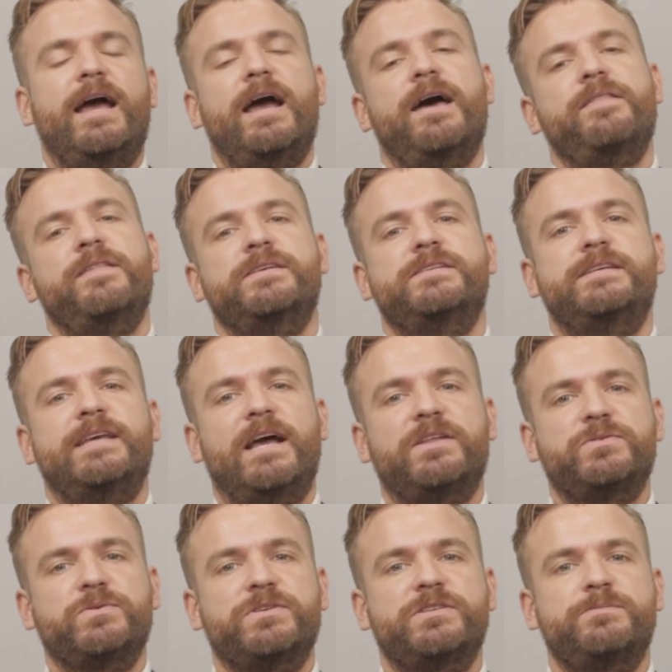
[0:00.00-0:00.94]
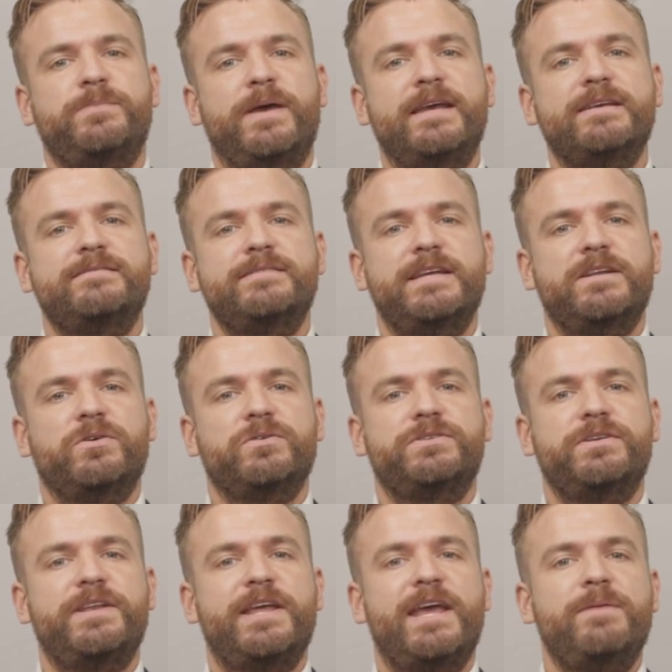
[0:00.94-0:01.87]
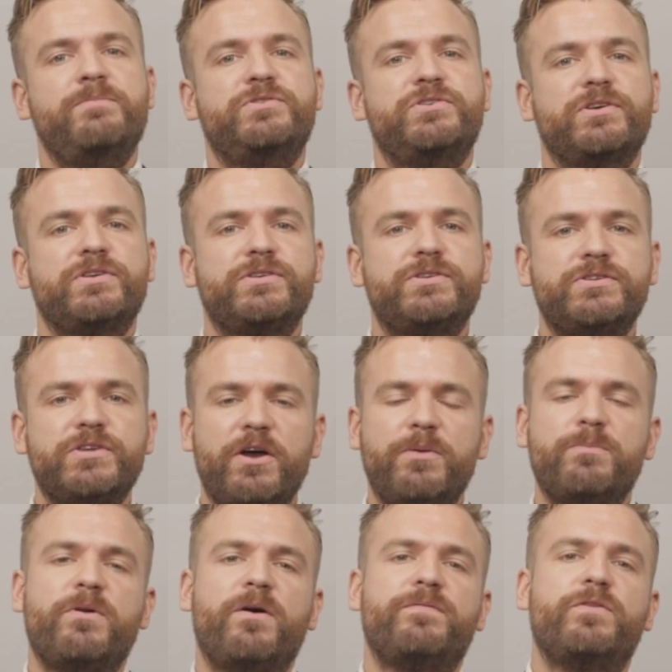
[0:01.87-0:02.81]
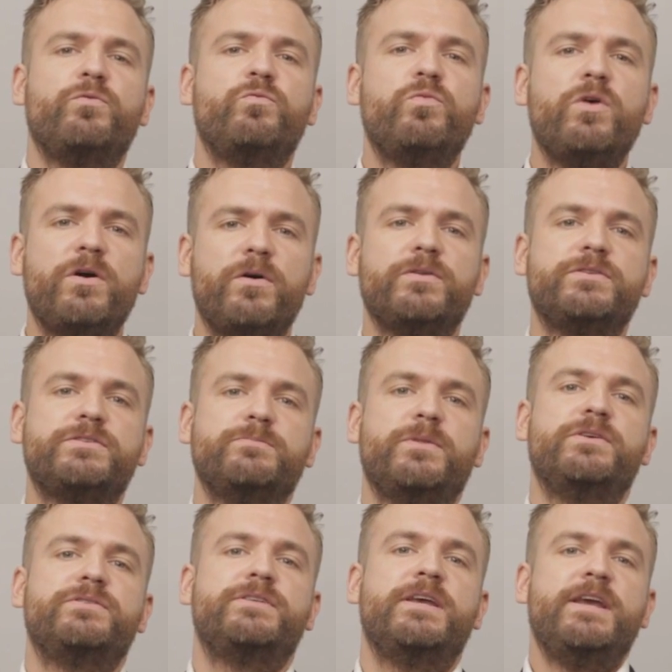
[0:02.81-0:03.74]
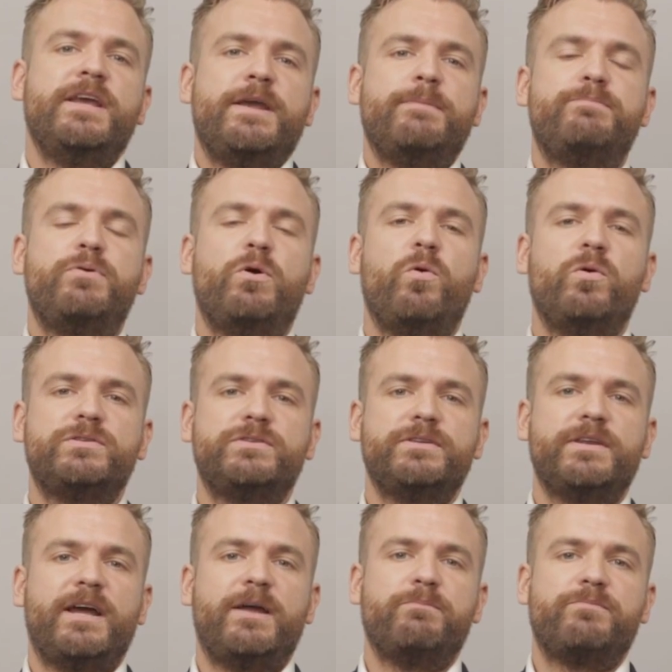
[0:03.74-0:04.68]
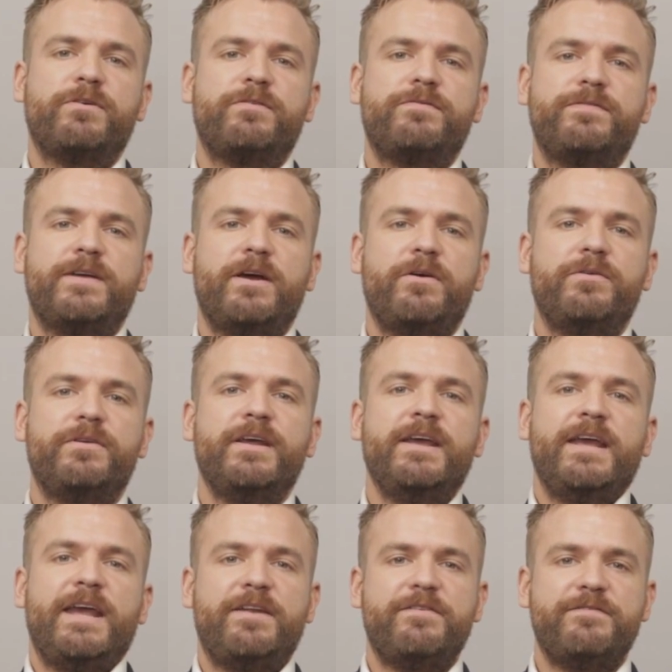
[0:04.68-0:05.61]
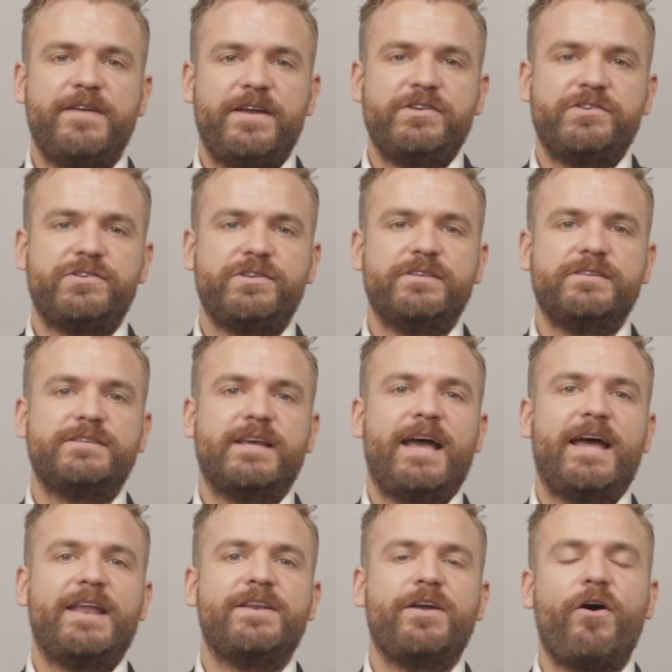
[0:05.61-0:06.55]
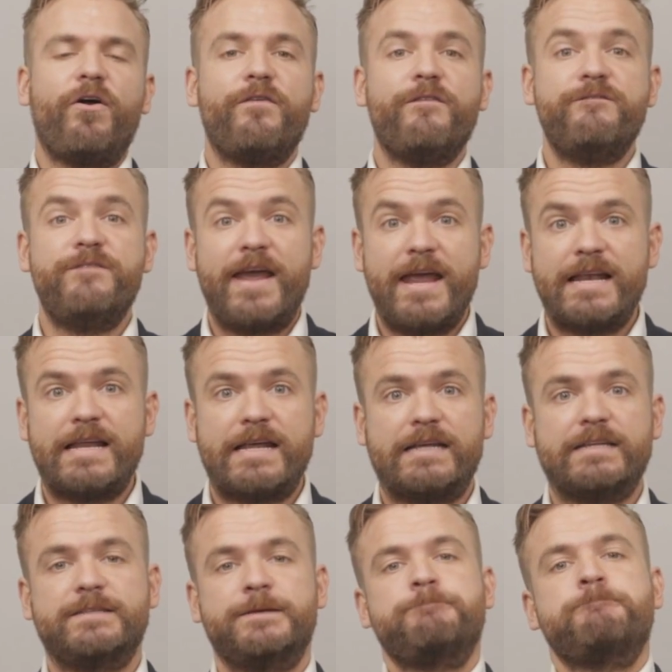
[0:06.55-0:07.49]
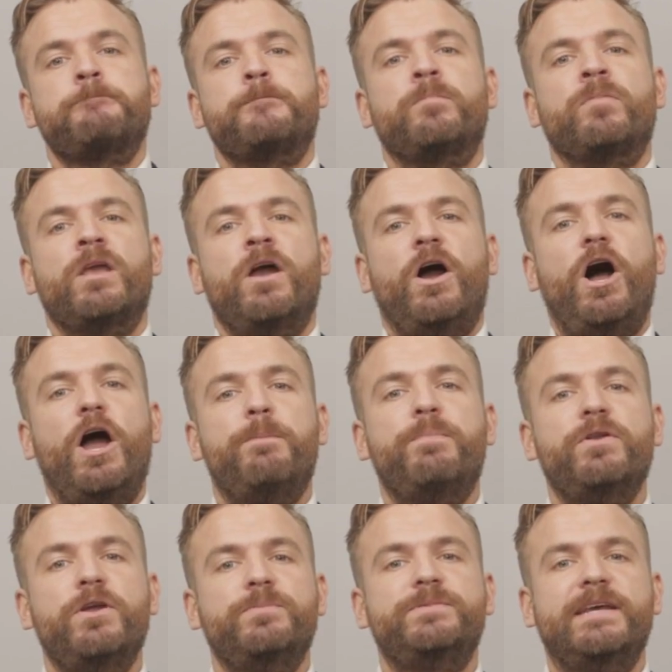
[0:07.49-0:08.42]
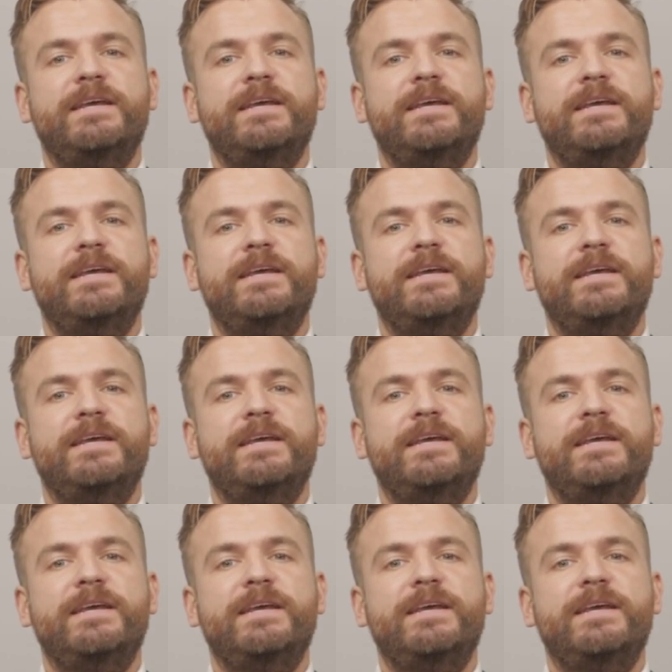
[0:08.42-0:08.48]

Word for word: and the Seattle Space Needle, to name just some of the world's most important and profound inventions and unveilings. Hyperloop